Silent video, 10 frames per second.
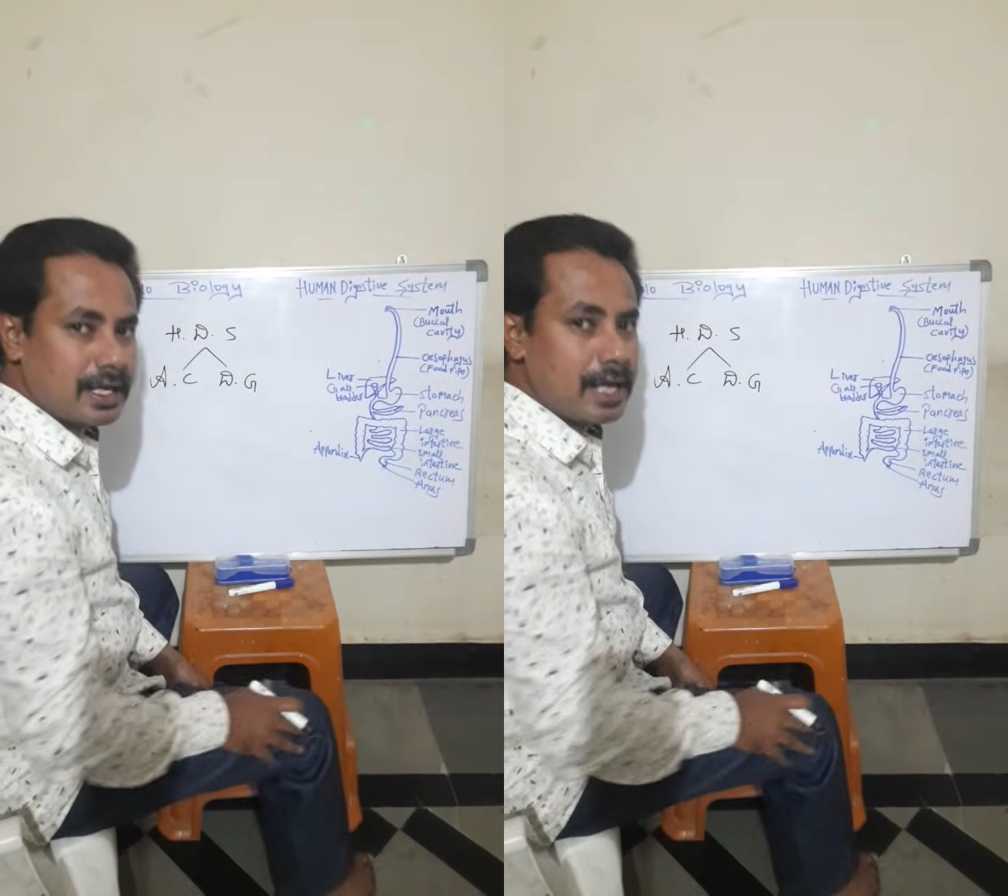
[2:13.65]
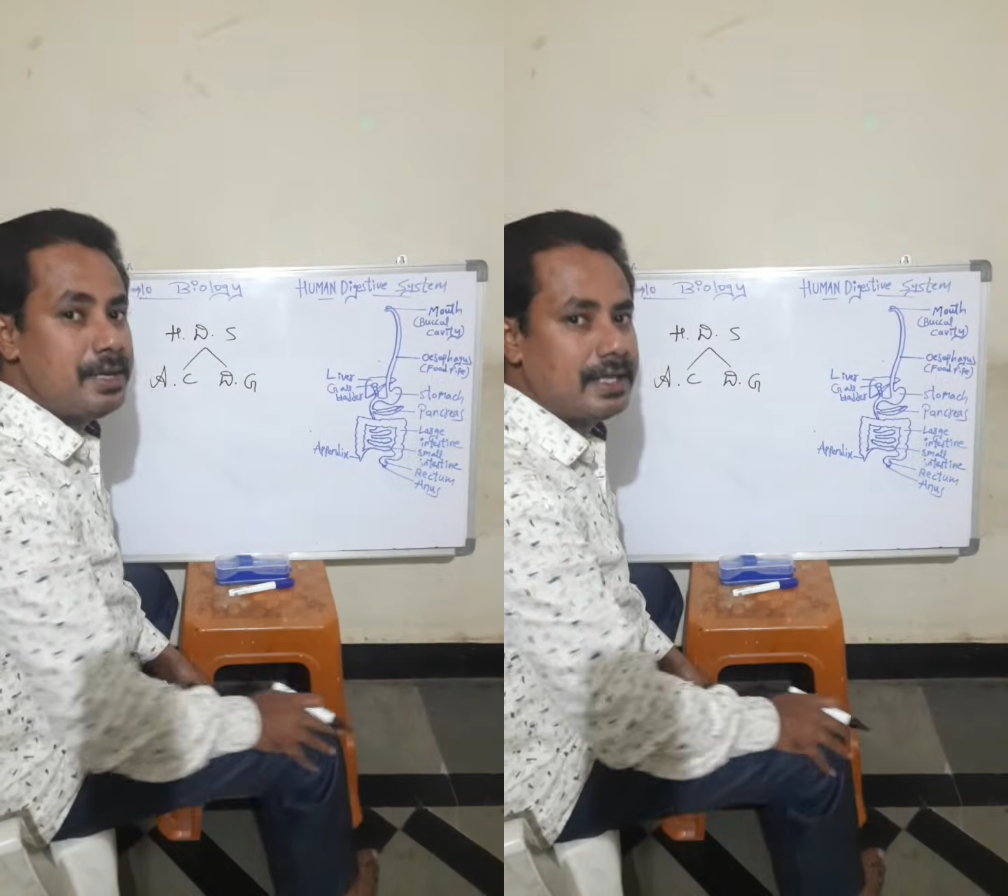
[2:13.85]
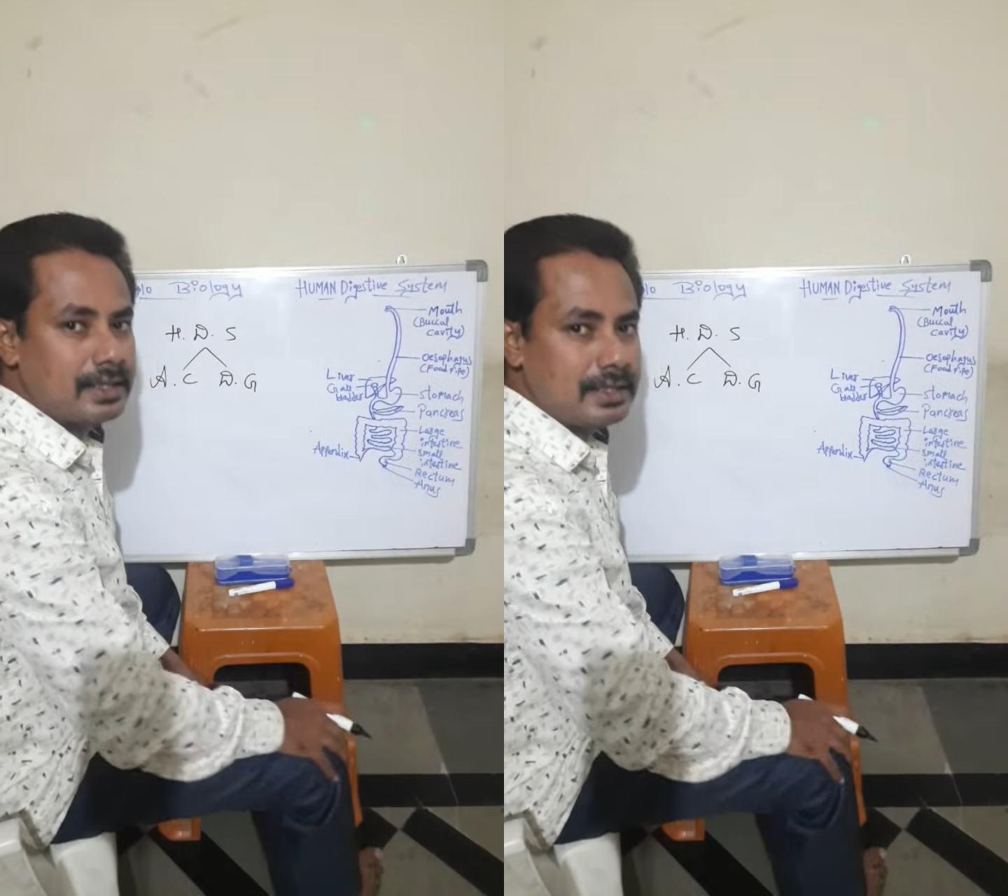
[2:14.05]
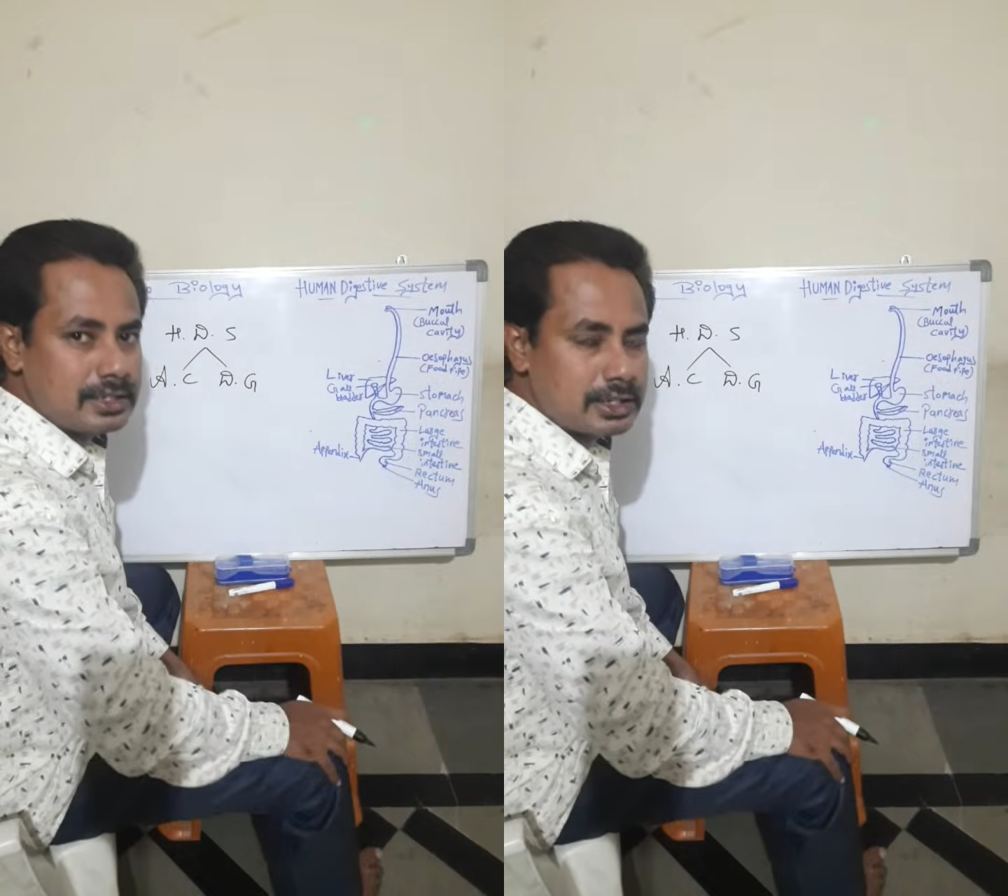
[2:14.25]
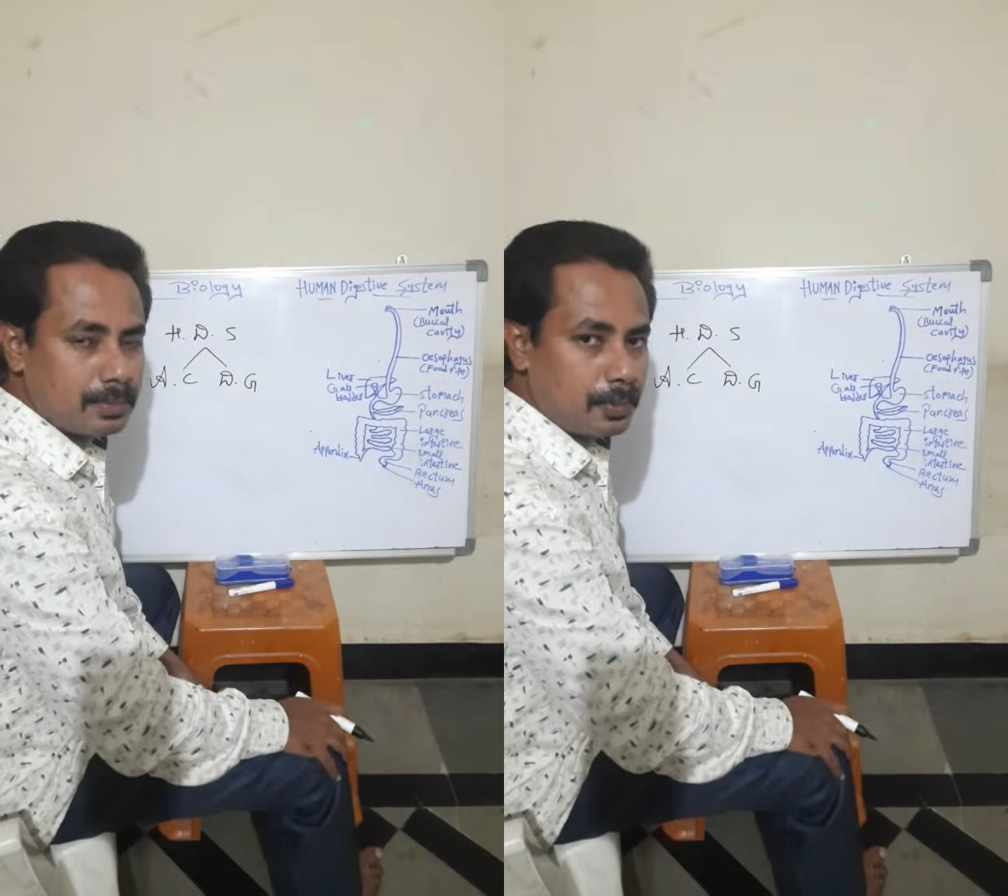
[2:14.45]

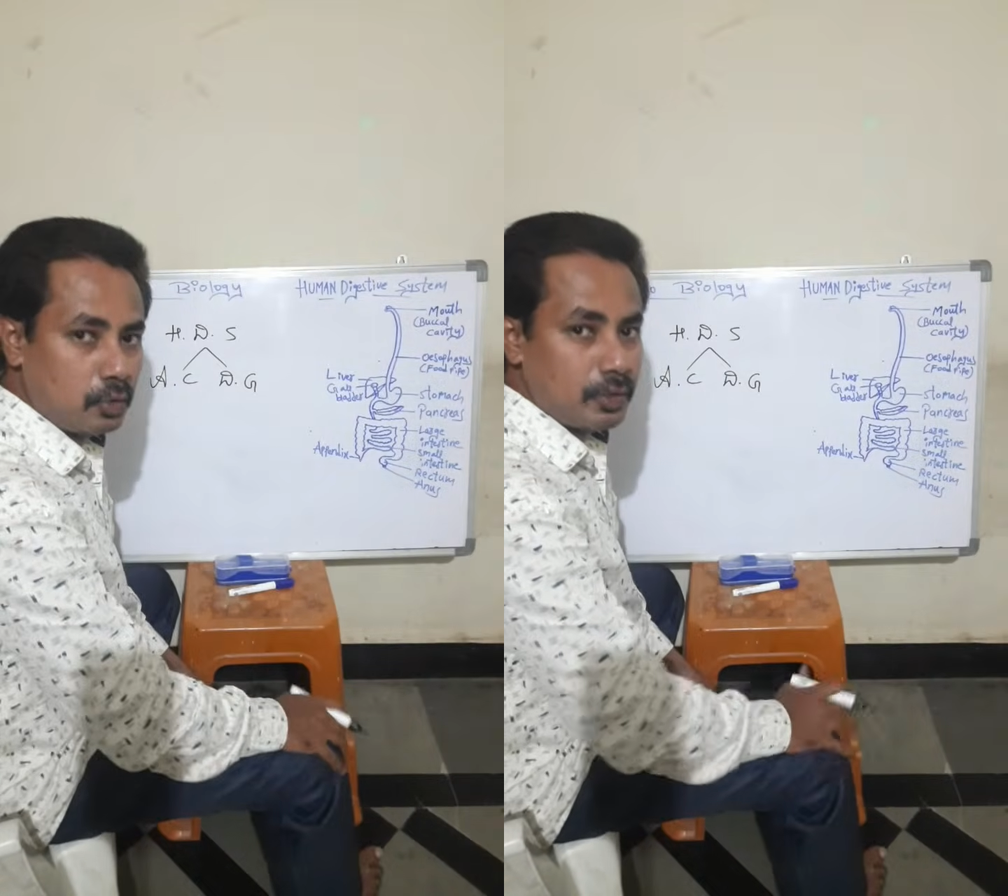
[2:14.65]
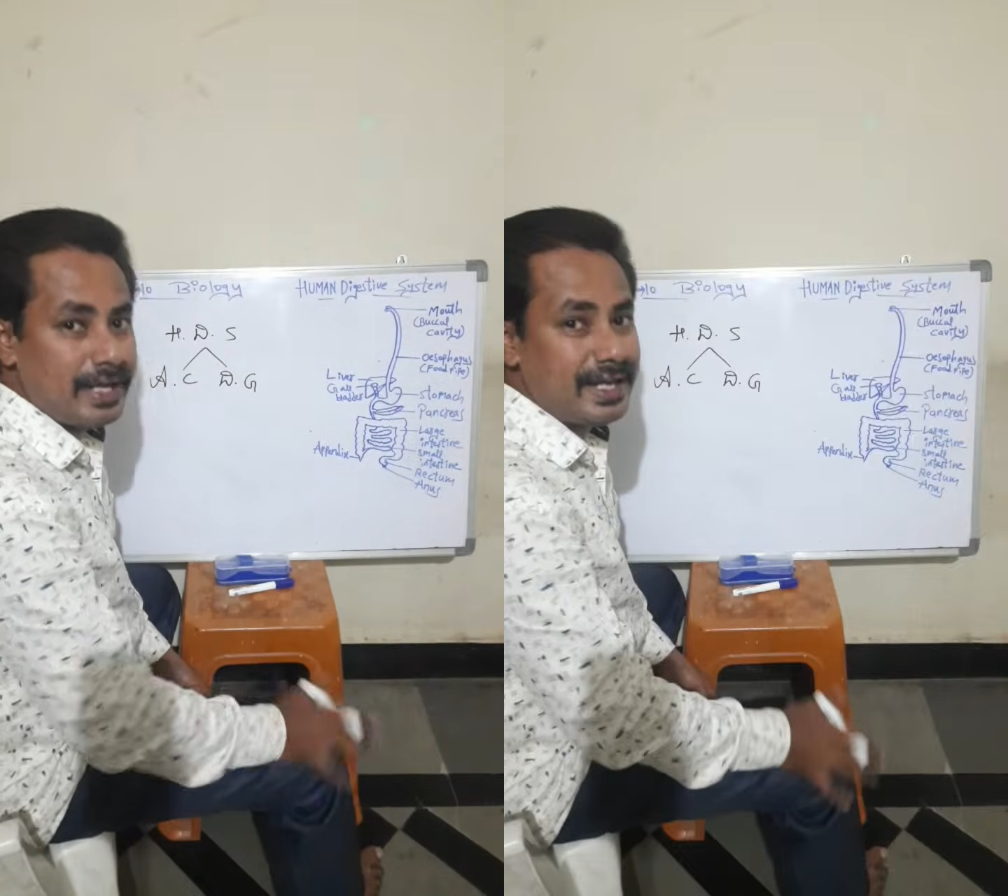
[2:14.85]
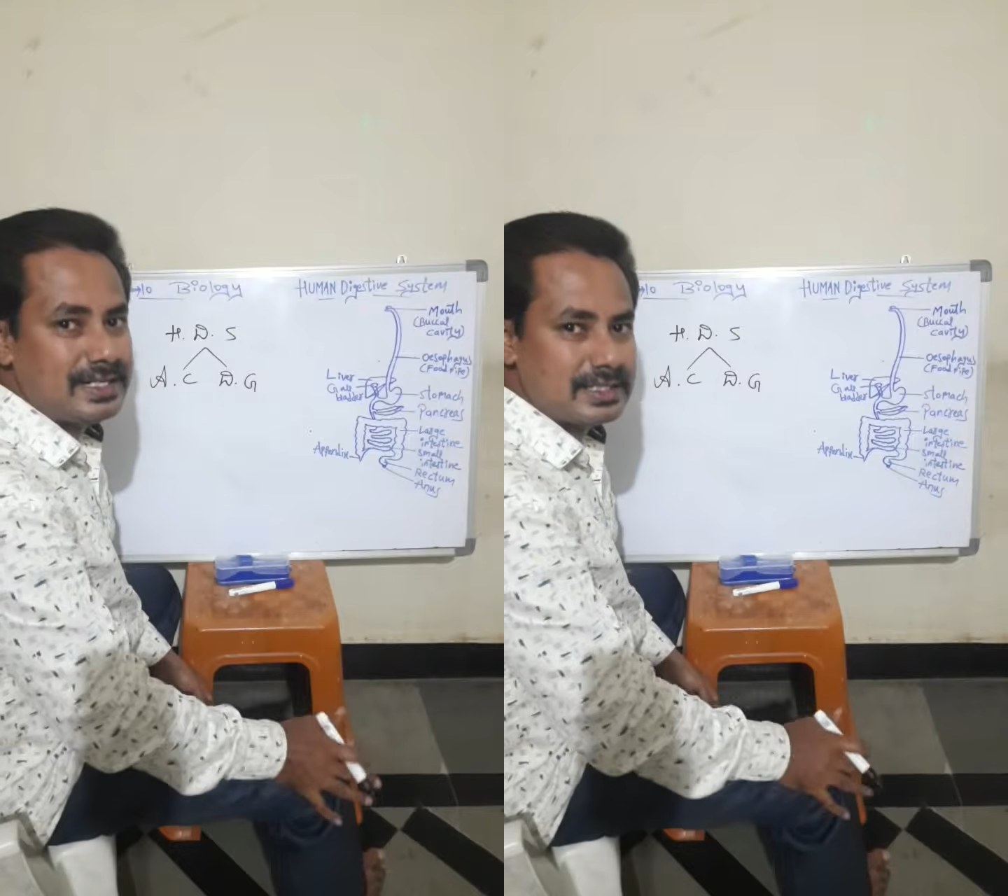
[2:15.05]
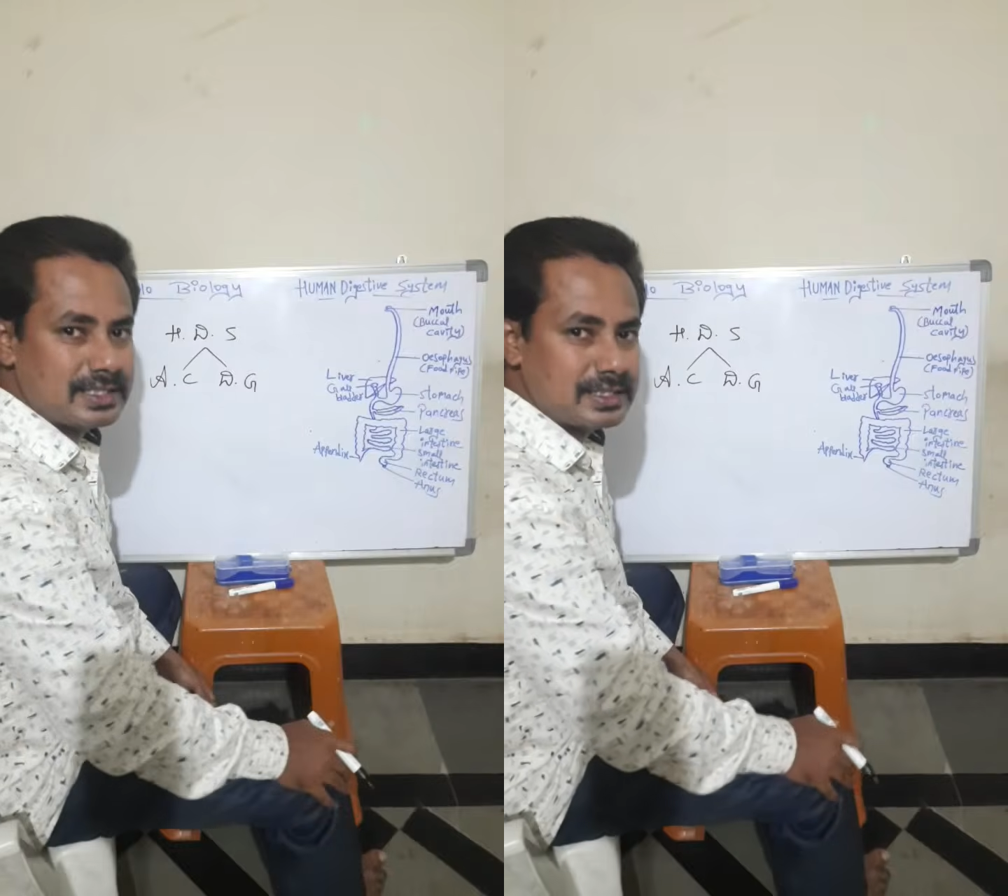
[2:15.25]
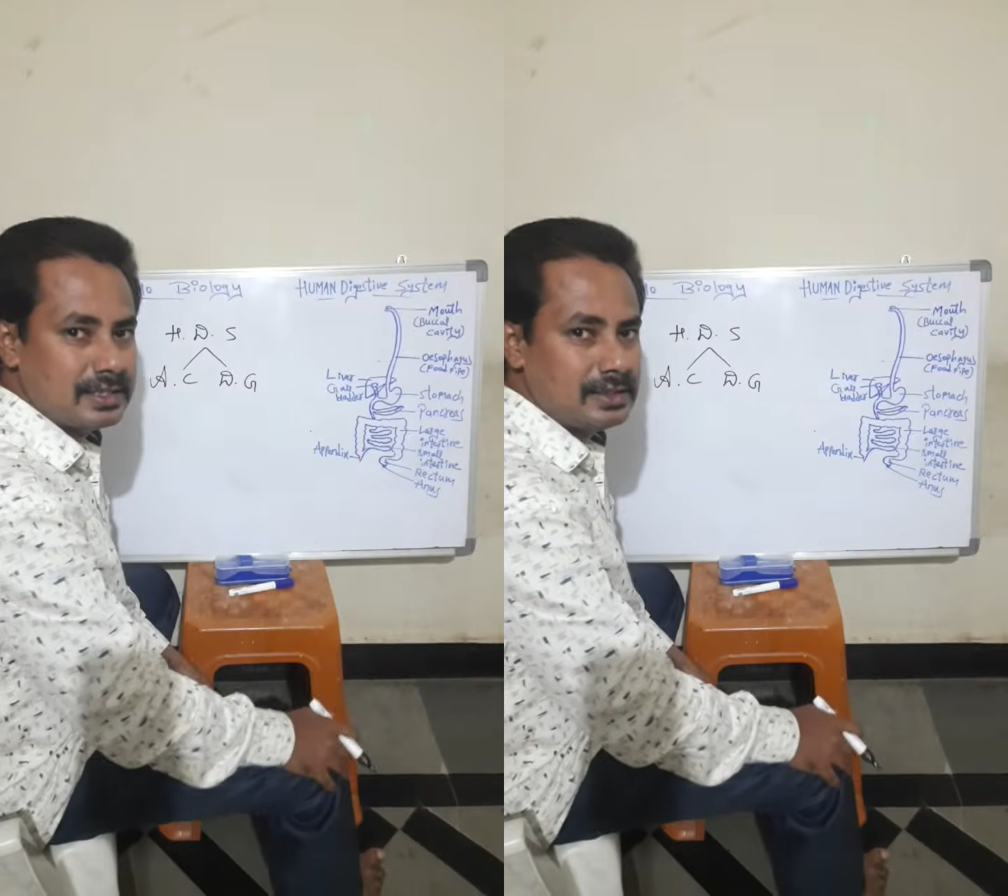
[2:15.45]
chemicals,
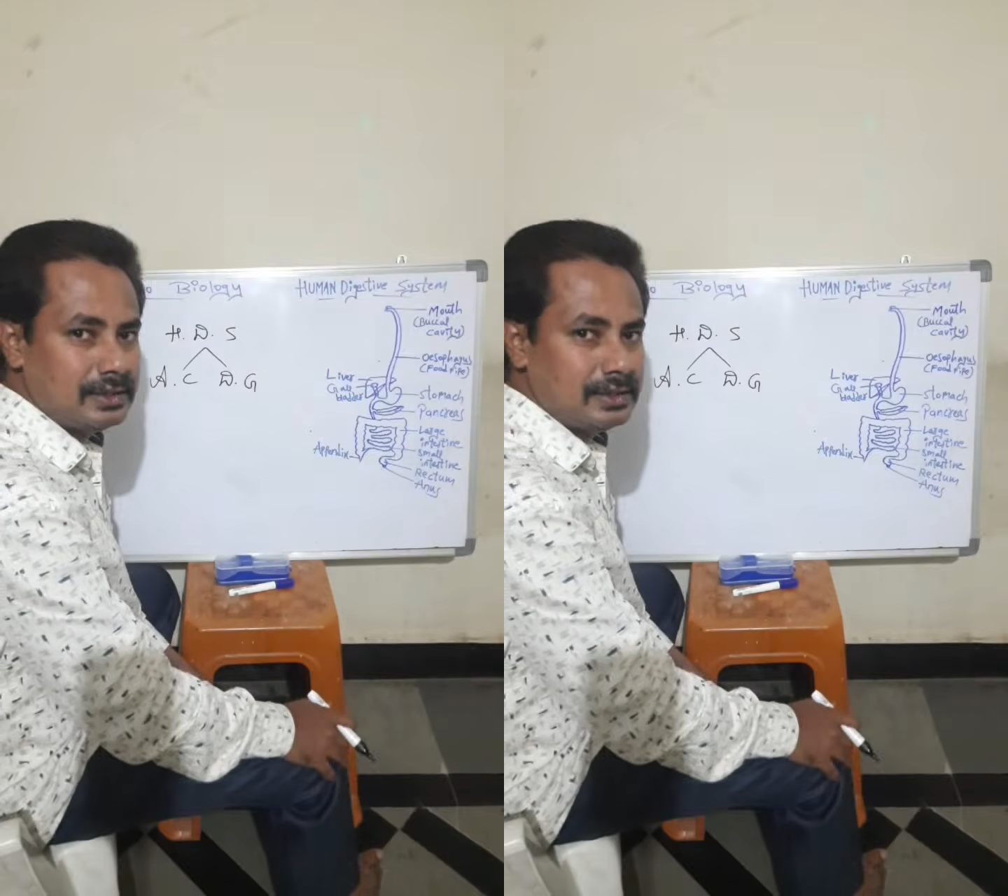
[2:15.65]
proteins.